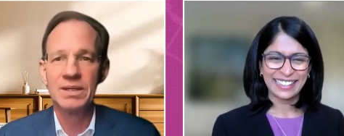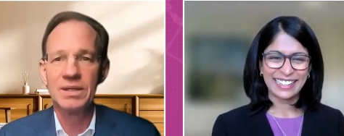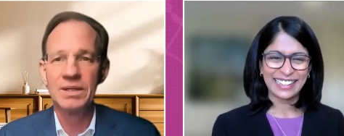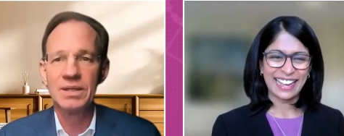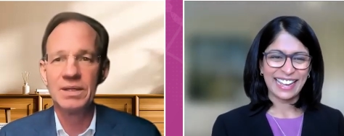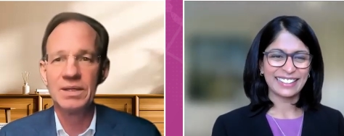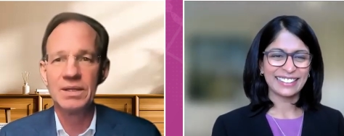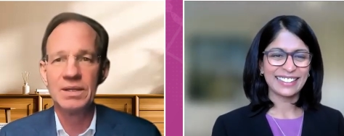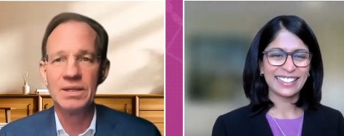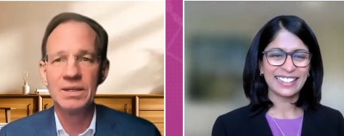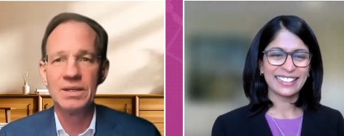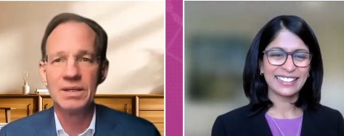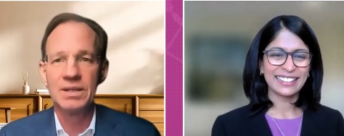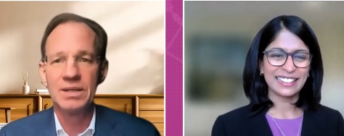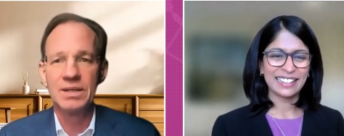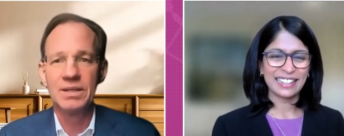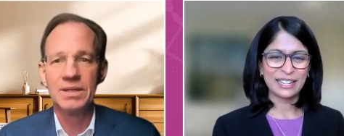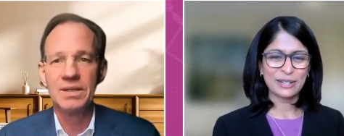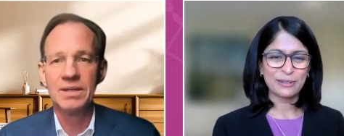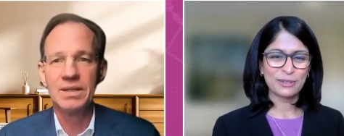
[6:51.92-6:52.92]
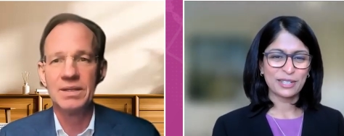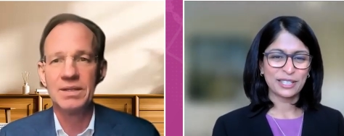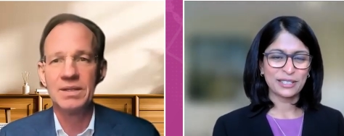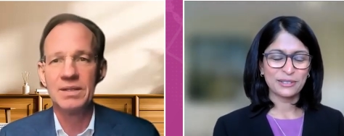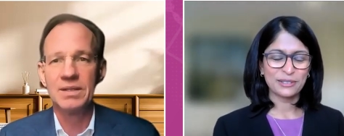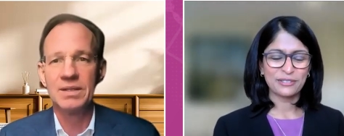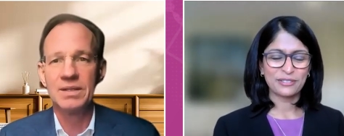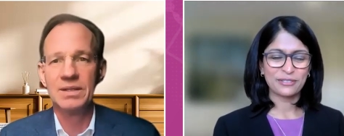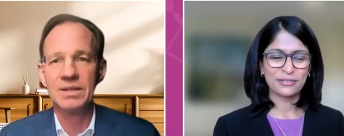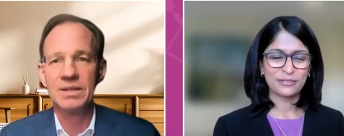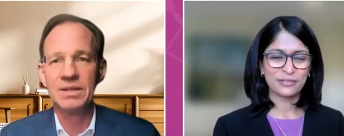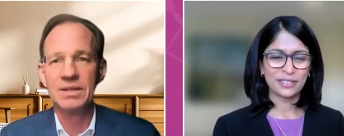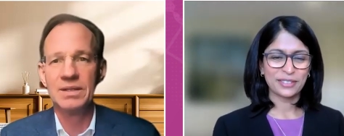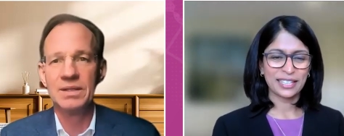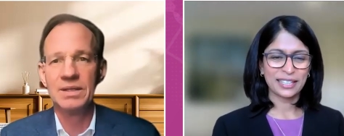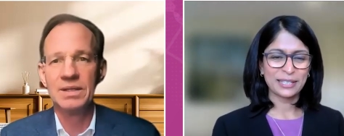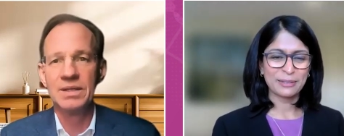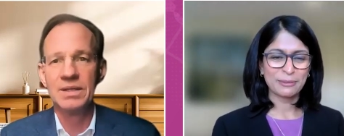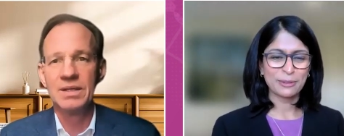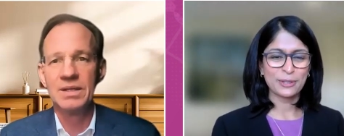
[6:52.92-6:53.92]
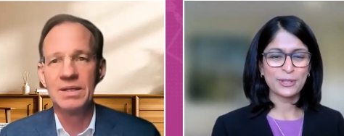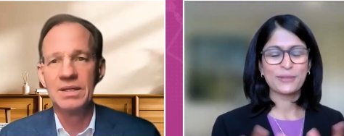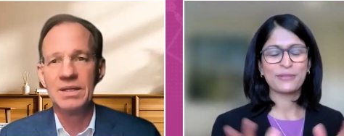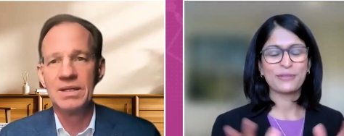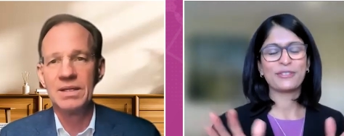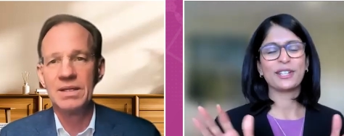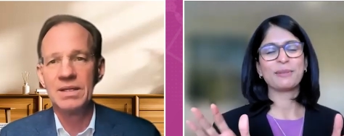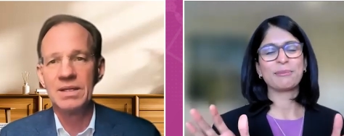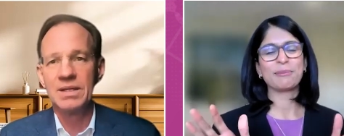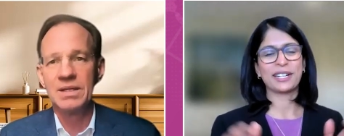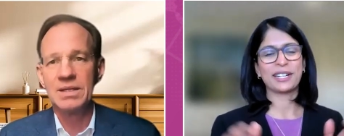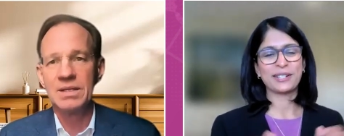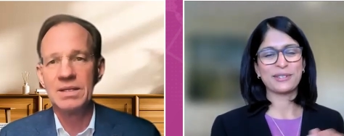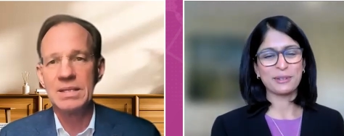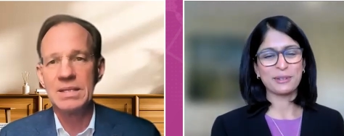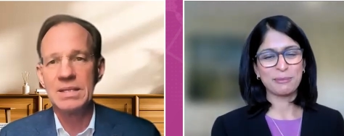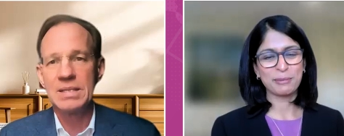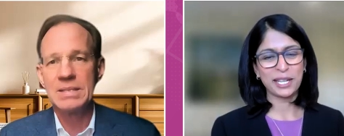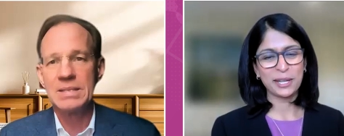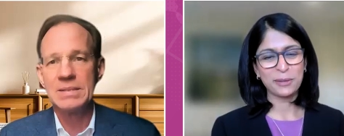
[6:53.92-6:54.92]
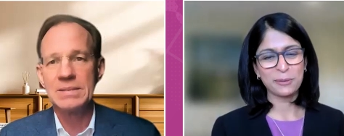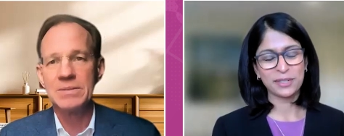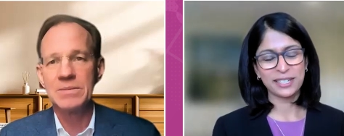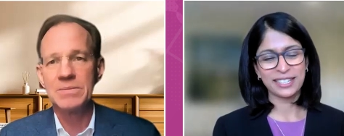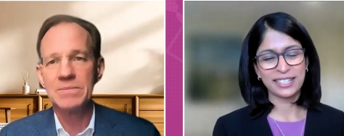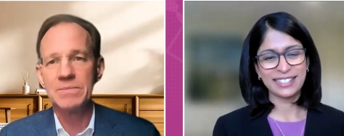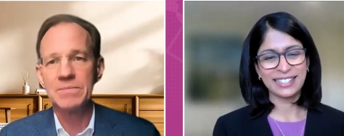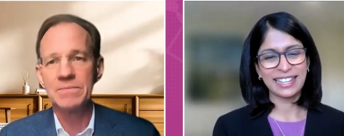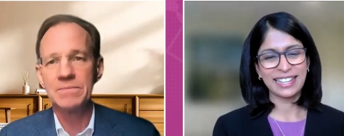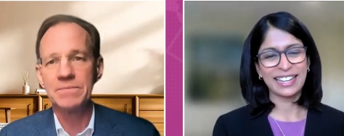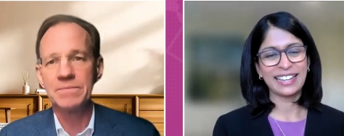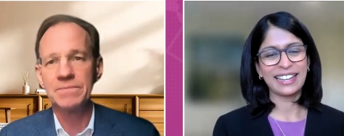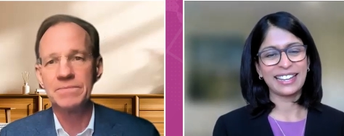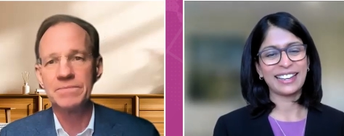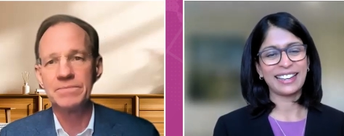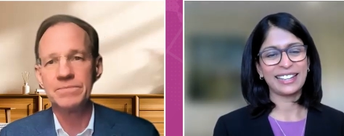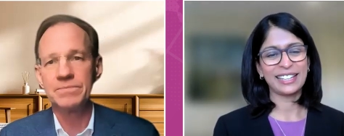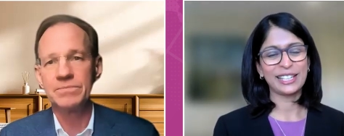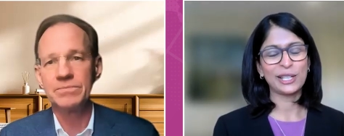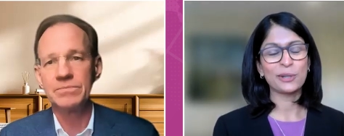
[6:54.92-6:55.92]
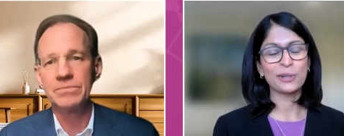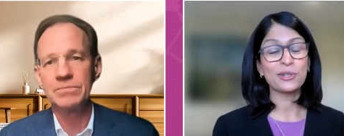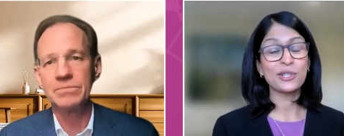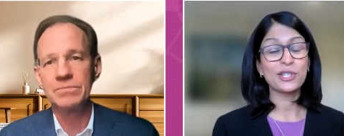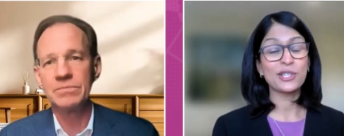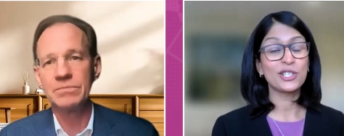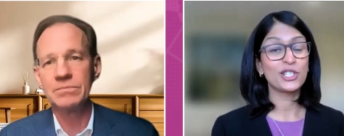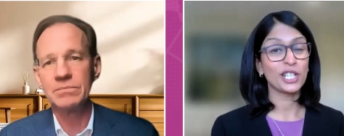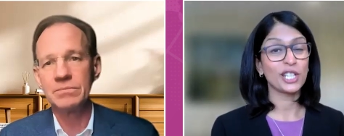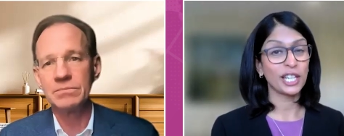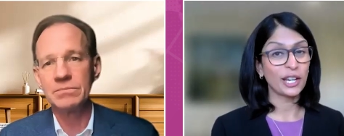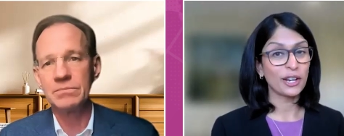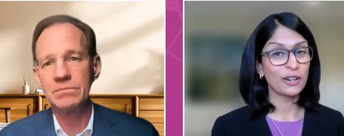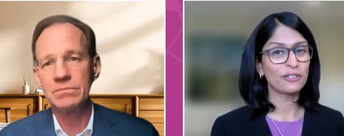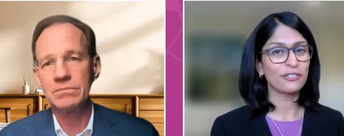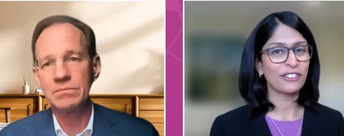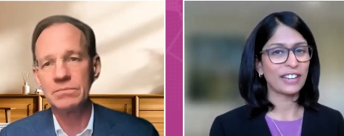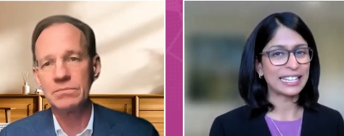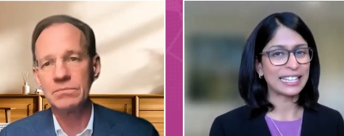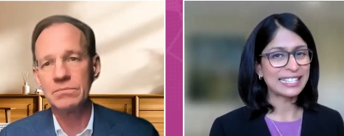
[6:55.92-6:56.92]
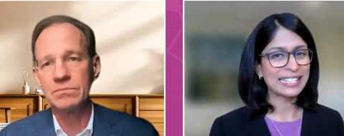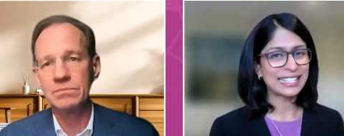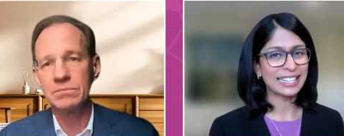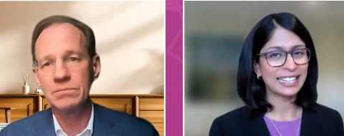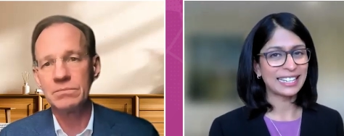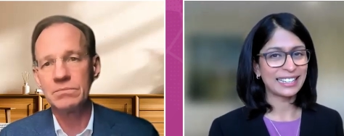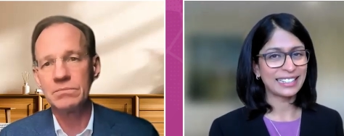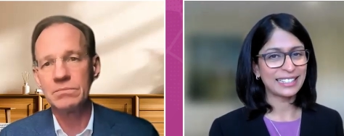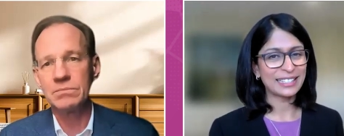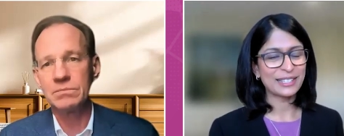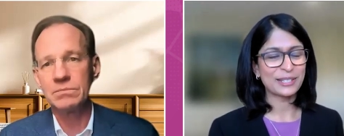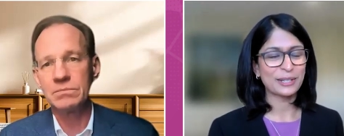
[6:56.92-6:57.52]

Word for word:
Speaker 1: And then uh, one of the most fun parts for me was they used geofencing.